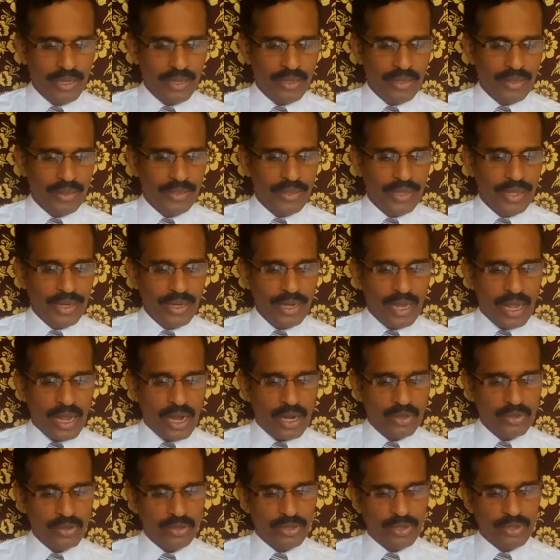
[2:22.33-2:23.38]
then
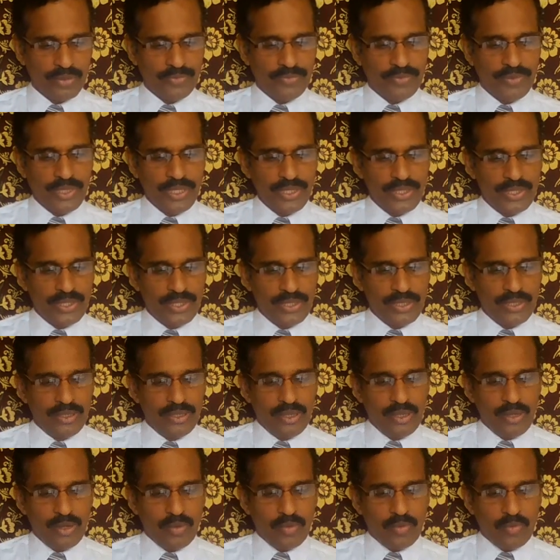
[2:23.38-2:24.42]
out of which
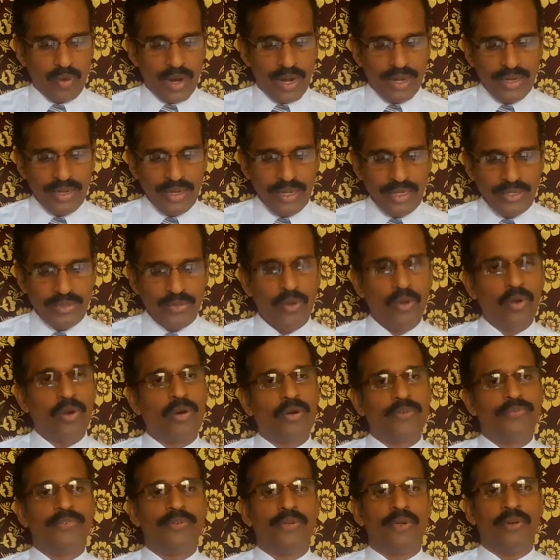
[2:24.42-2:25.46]
one is
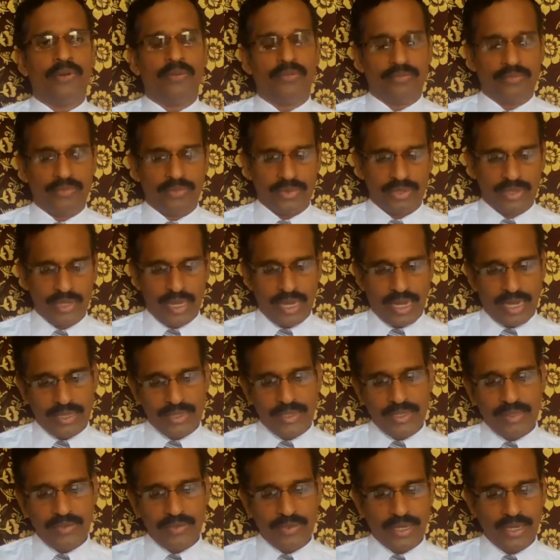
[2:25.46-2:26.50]
lawful, the
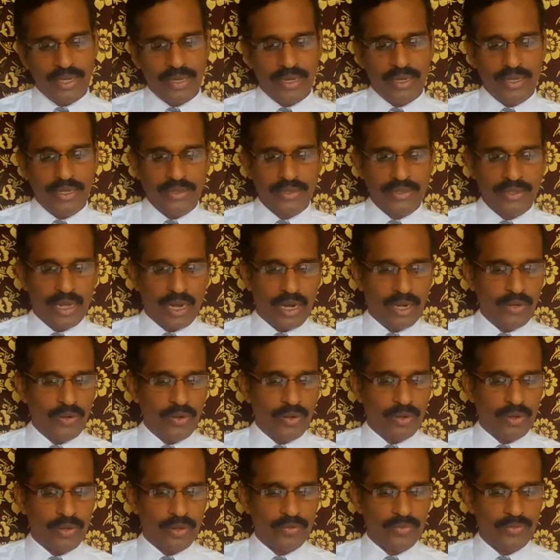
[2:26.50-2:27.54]
other one is
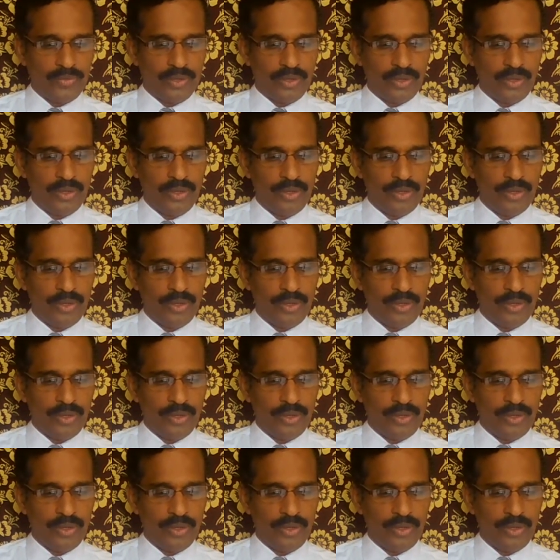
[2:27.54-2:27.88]
unlawful.